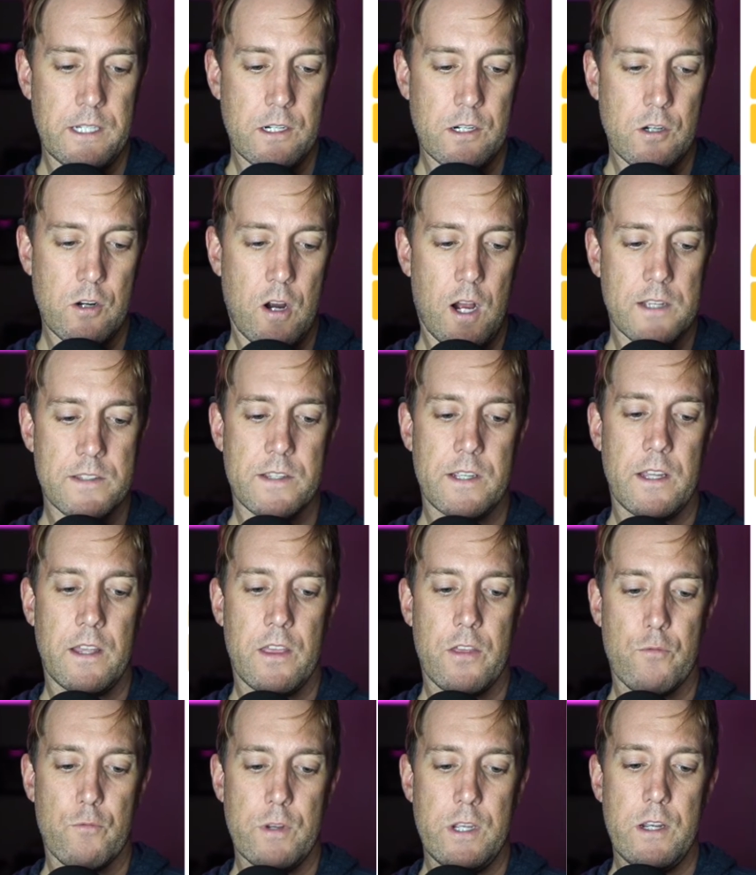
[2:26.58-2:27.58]
crossing
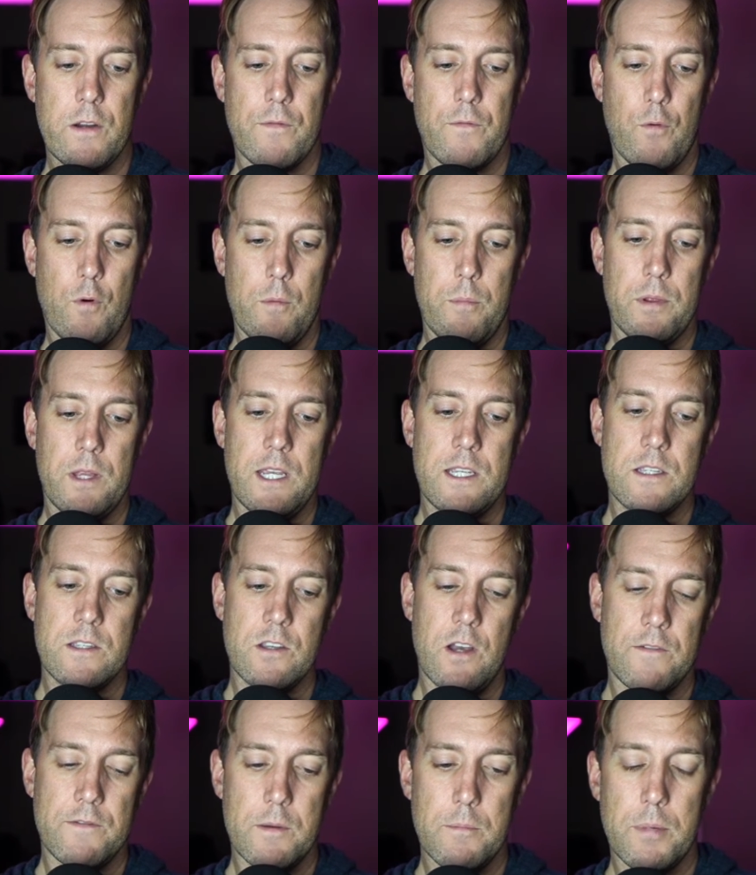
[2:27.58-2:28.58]
3 or 4 places
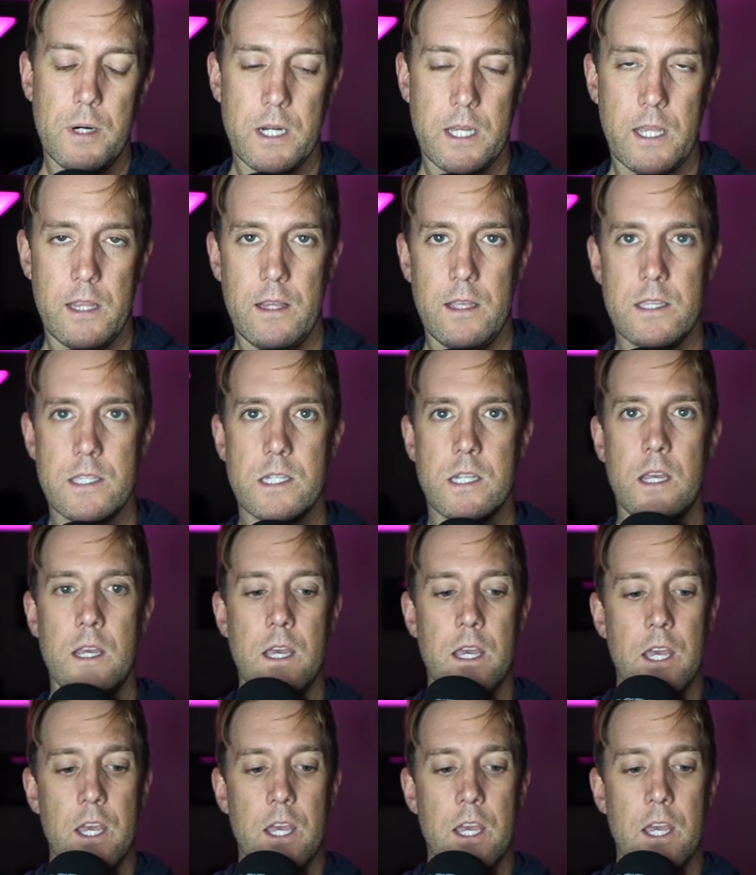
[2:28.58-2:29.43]
off the bucket list.